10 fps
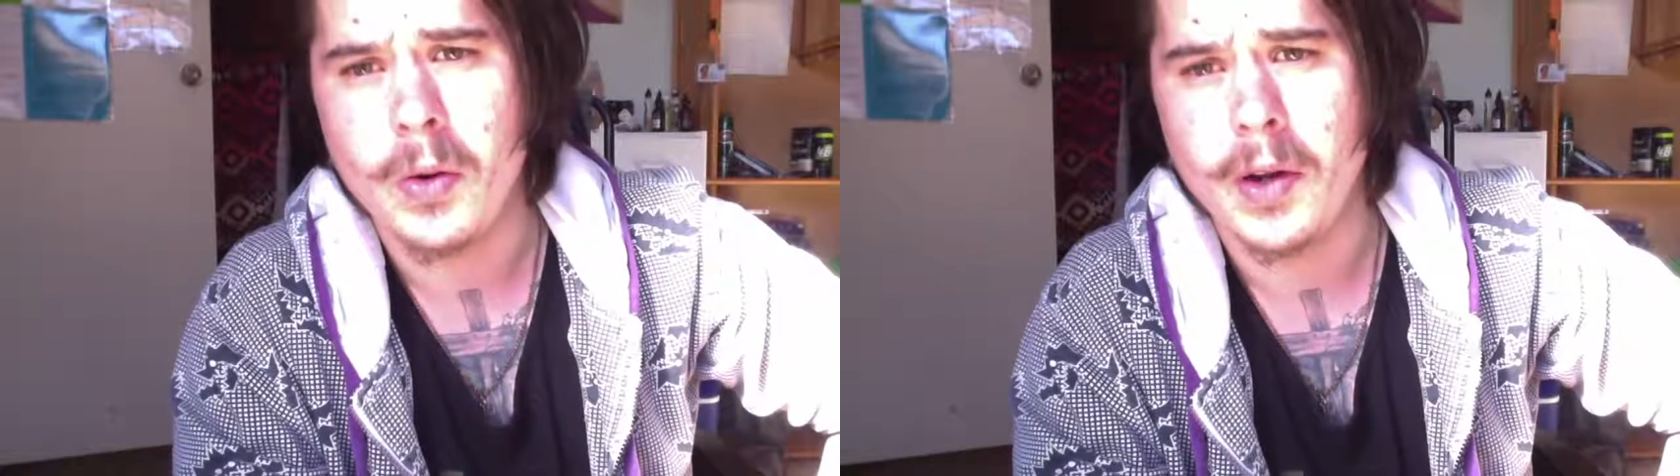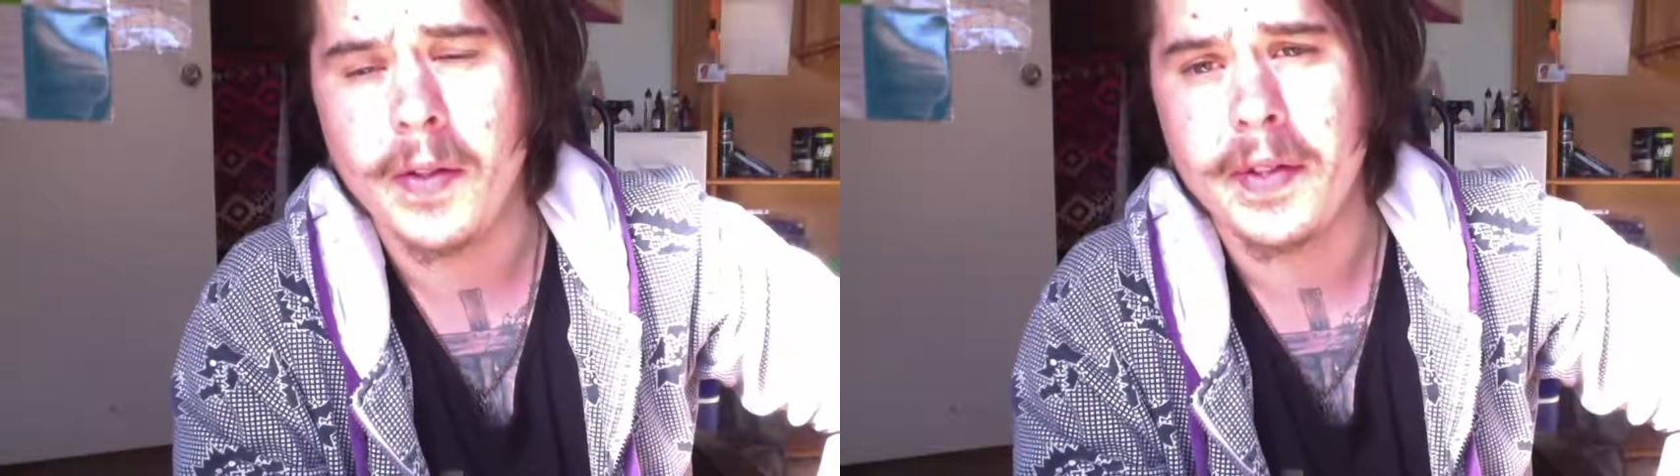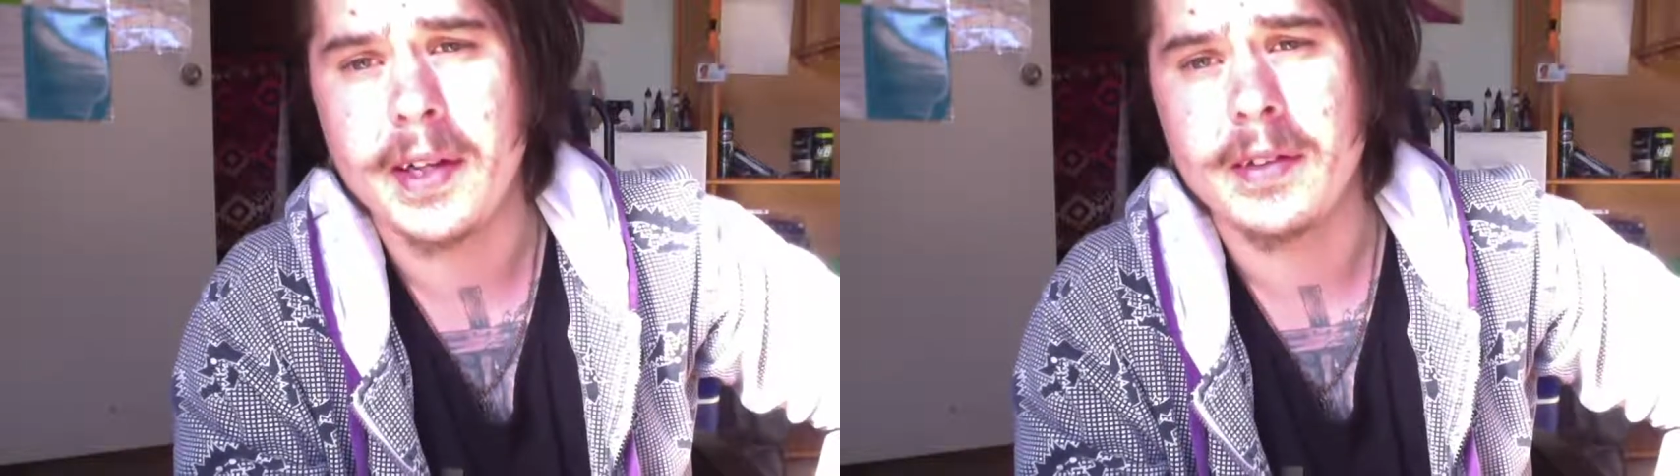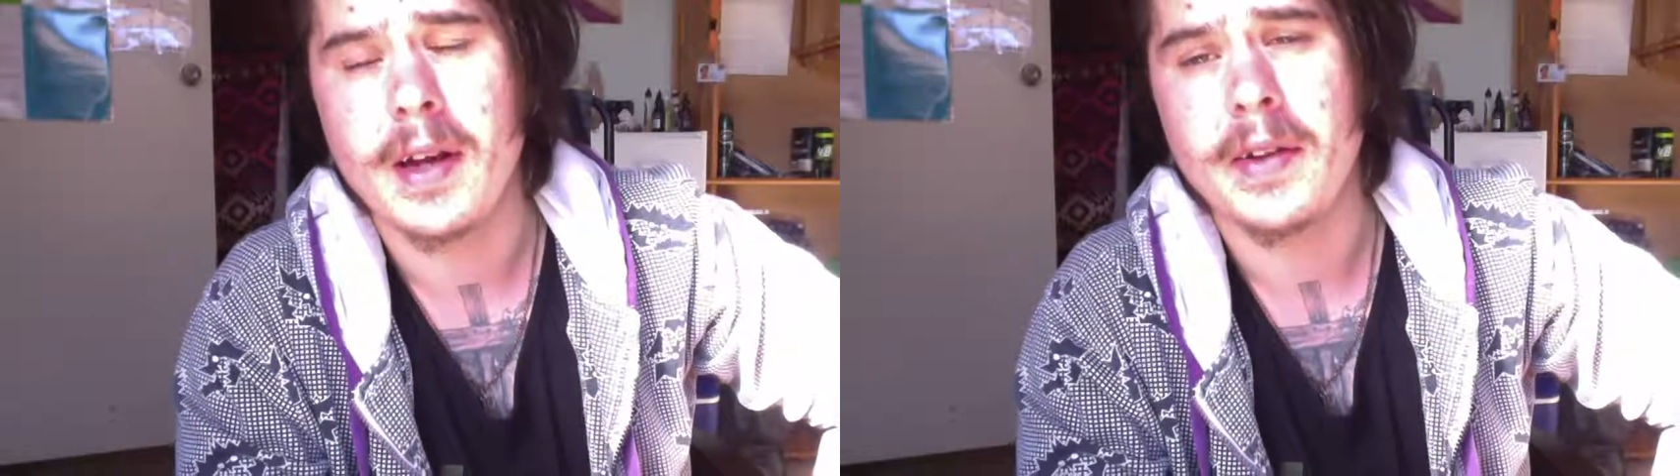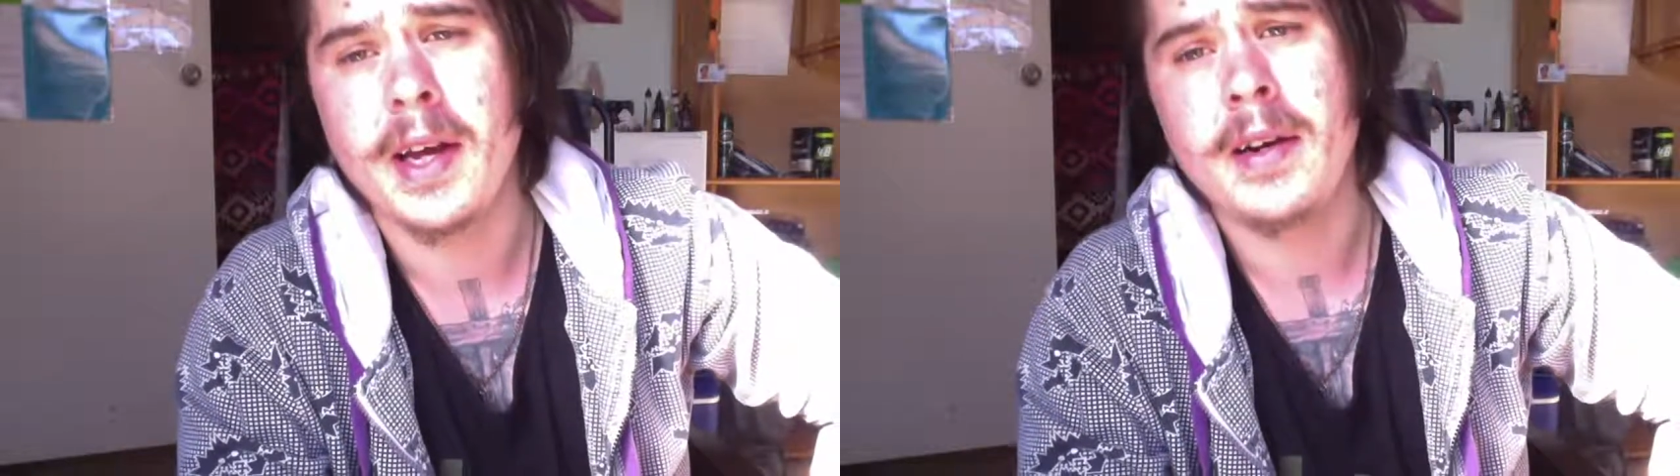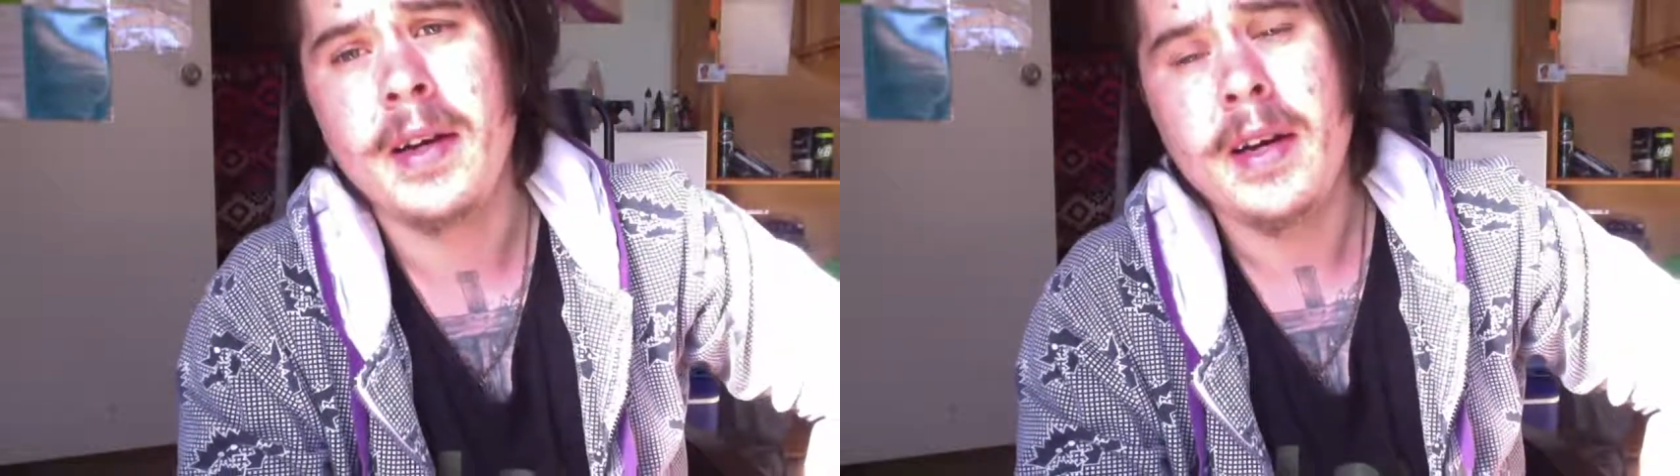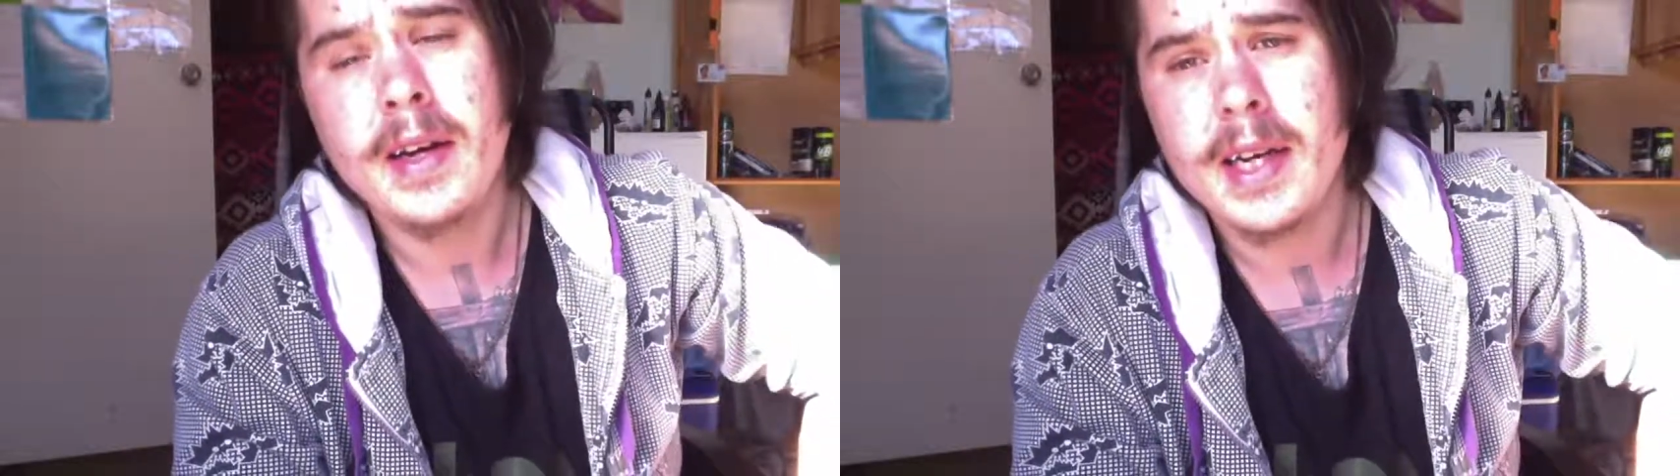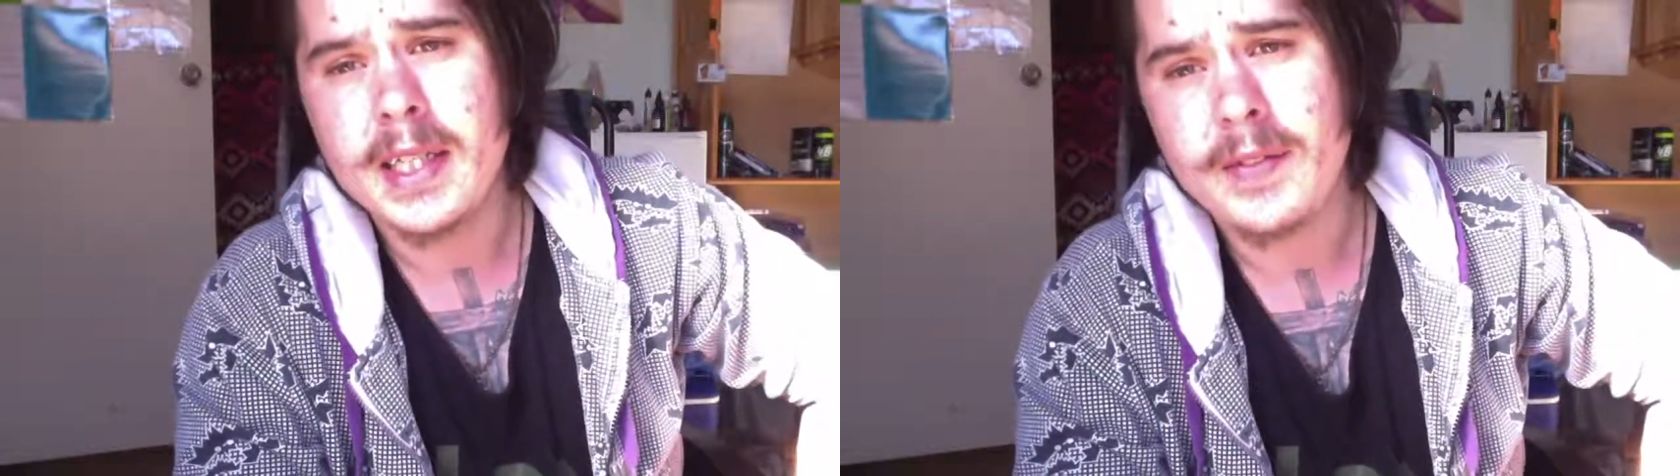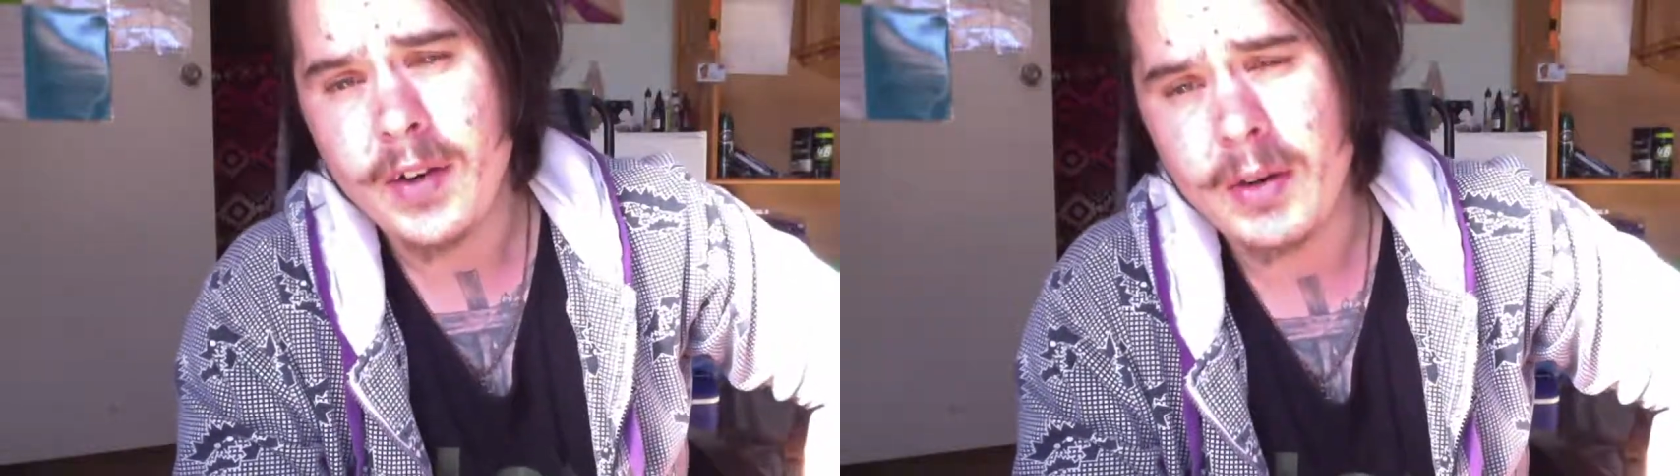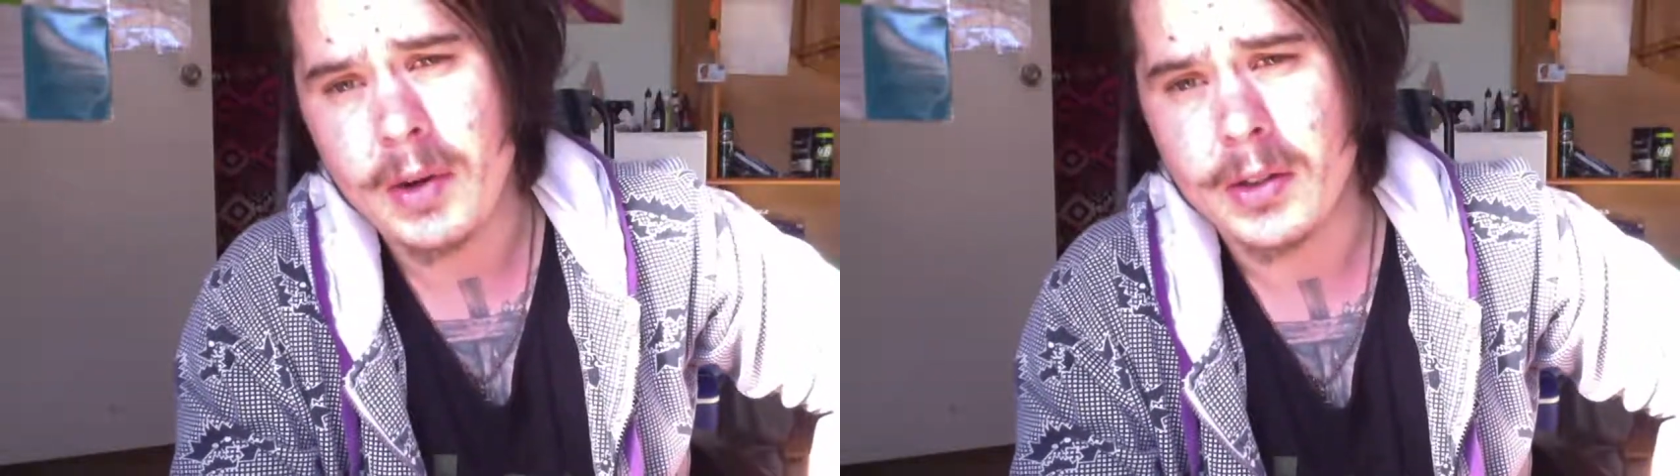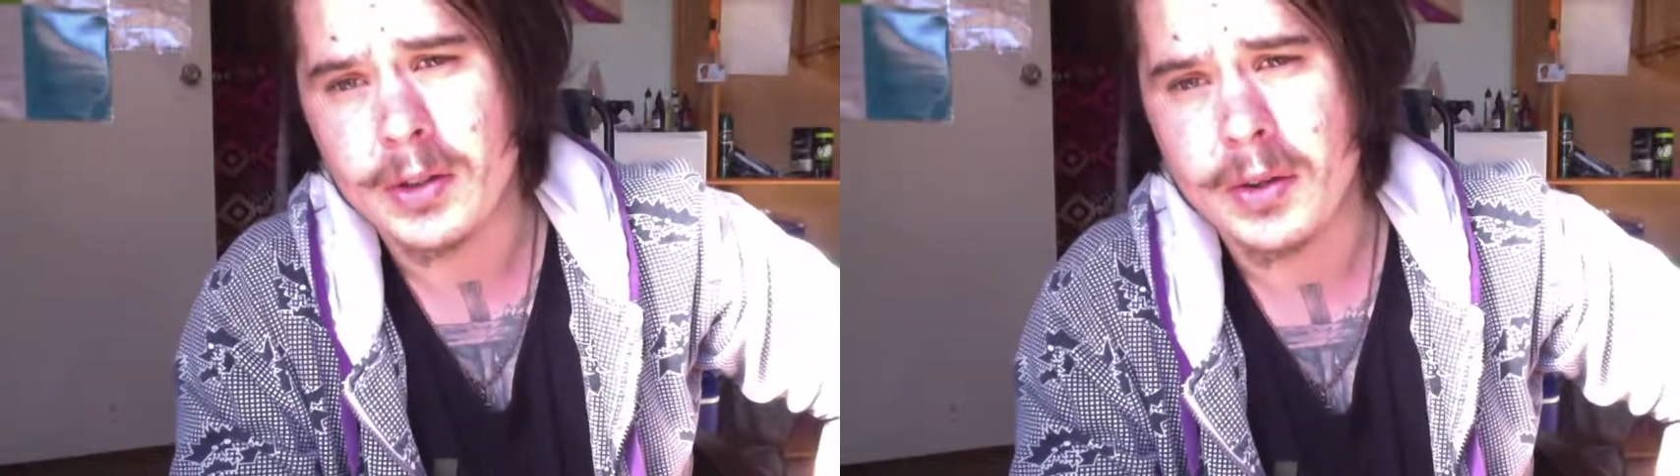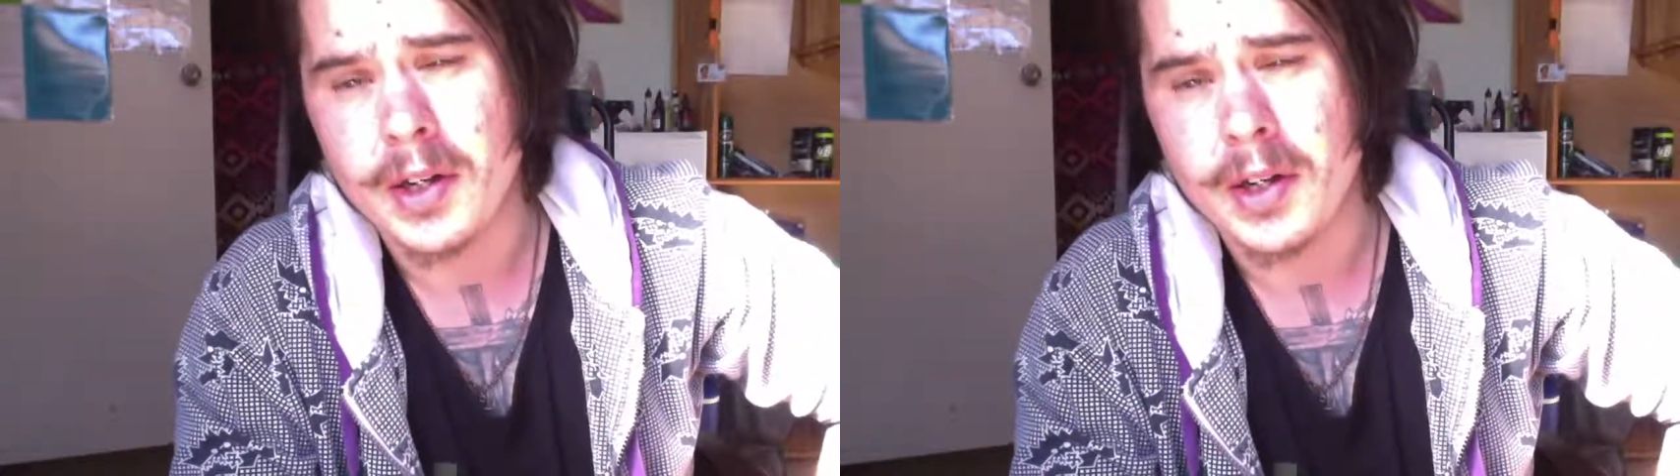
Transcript: coil and things like that, it's very well true.